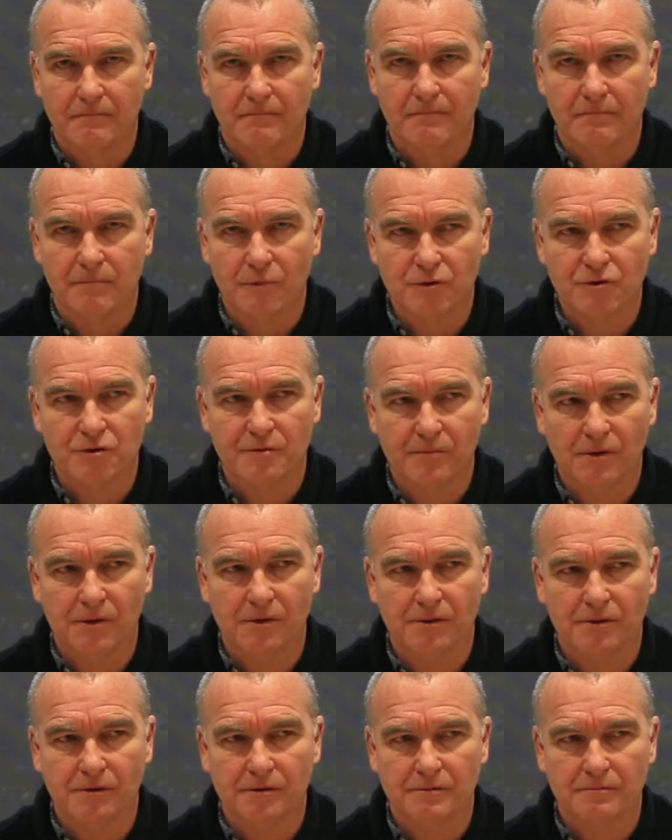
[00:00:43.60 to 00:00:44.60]
much
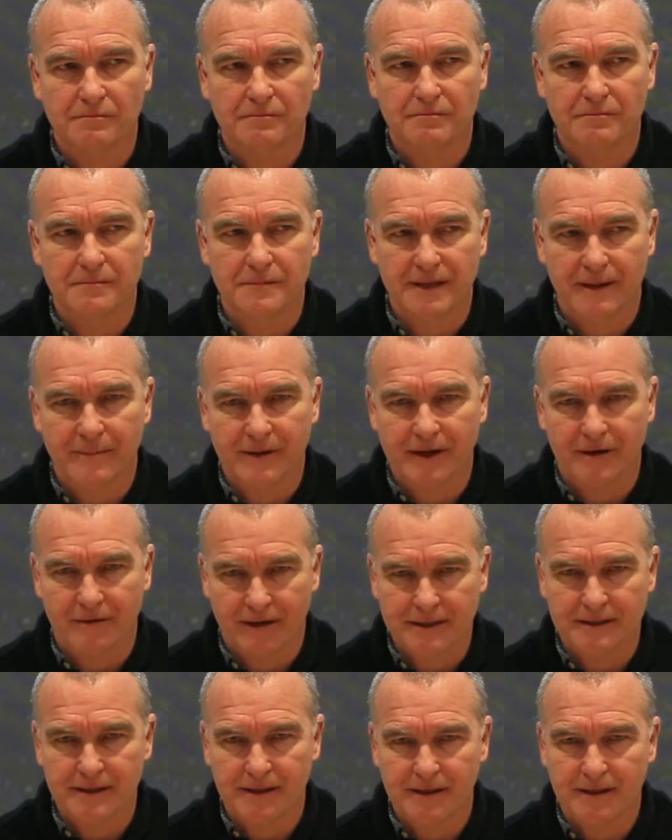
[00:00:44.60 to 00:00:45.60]
more
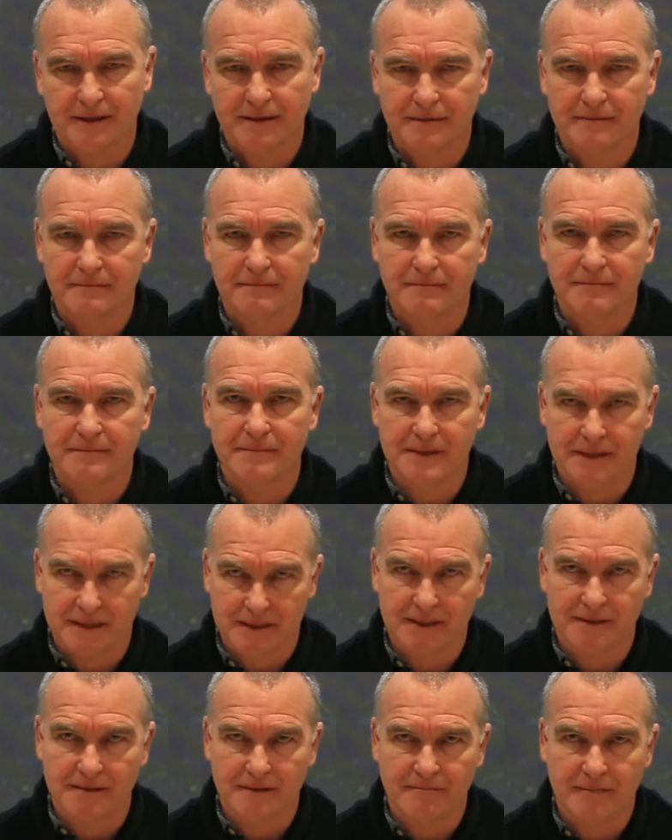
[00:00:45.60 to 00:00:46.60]
democratic
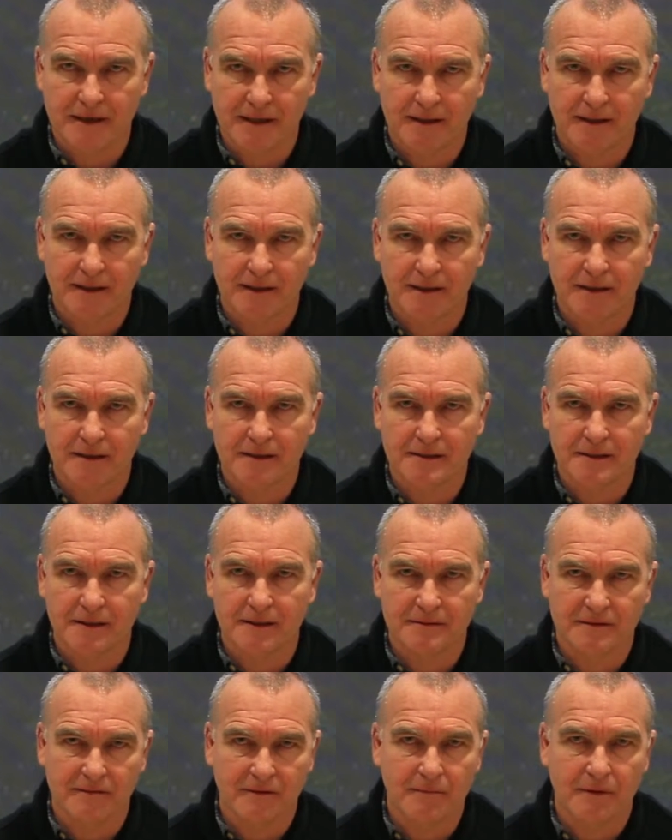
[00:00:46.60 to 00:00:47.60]
decision making in
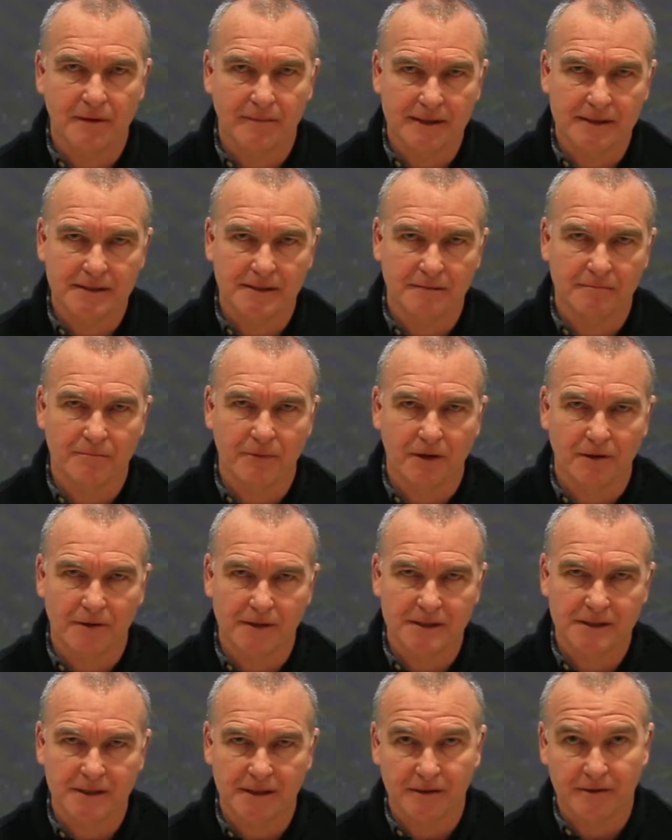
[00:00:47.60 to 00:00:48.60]
terms of implementing
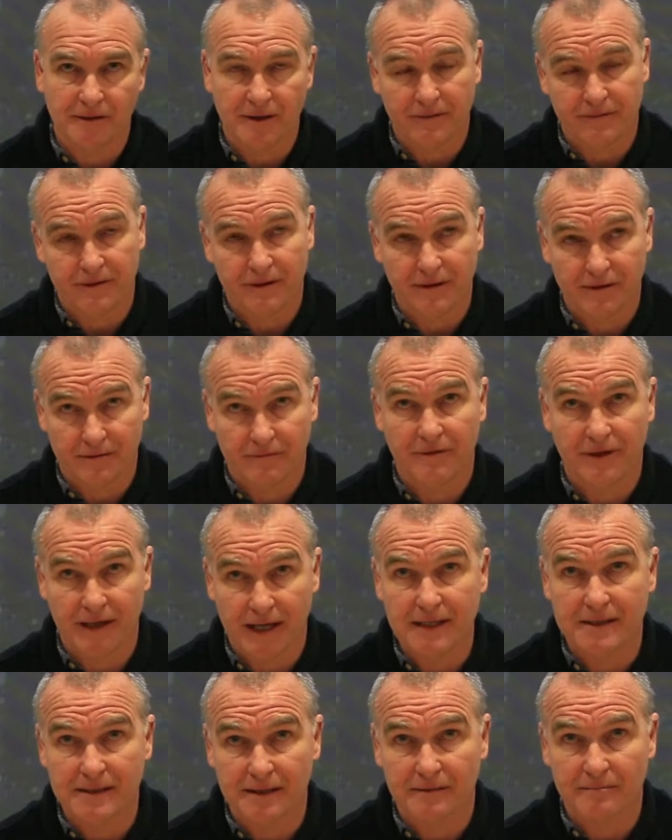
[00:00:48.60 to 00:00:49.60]
policy or even
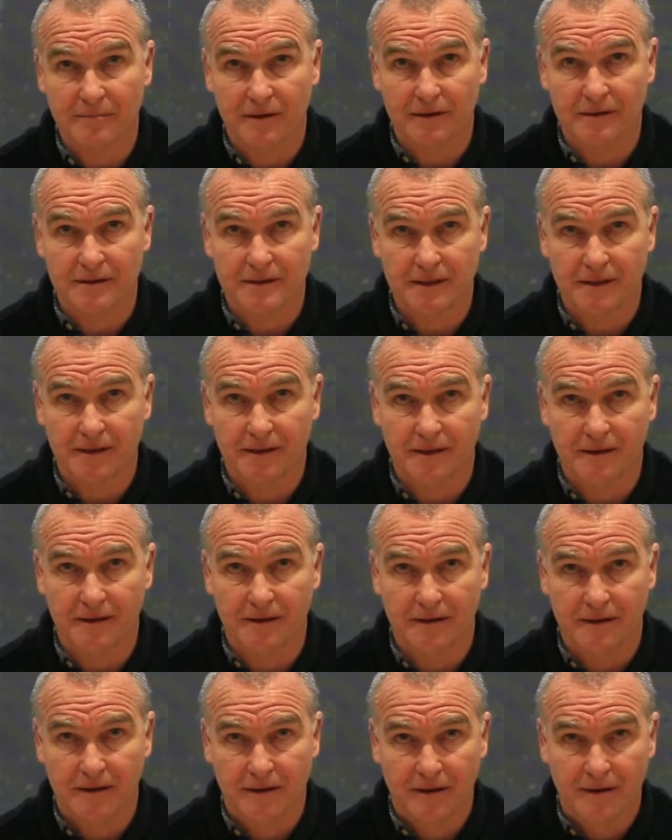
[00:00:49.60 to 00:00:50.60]
creating policy
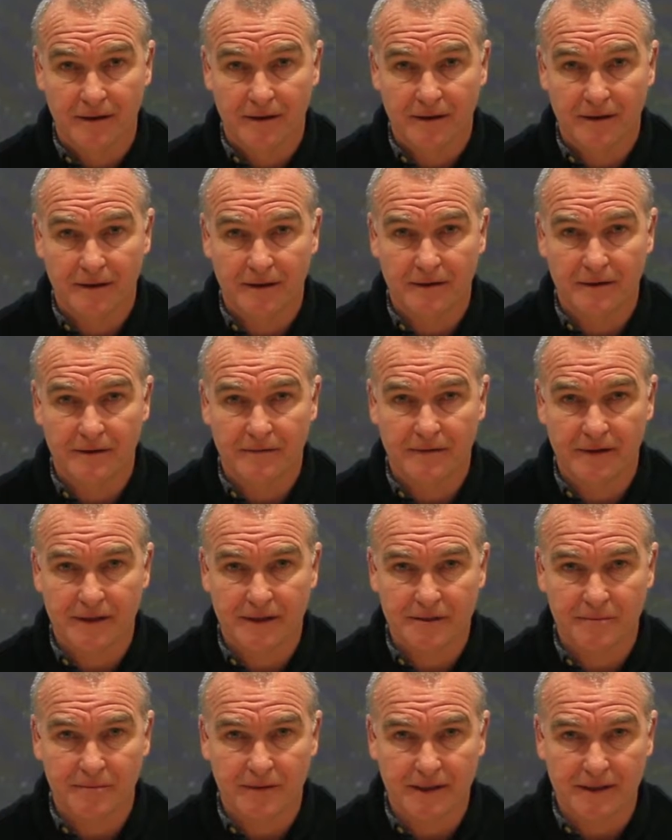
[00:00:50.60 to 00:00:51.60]
in the
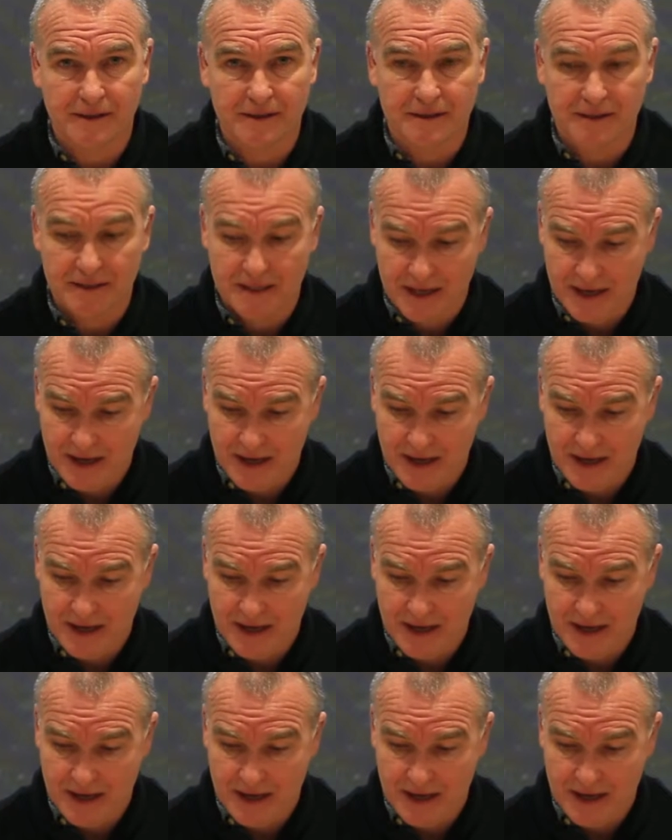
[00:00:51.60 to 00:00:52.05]
first place.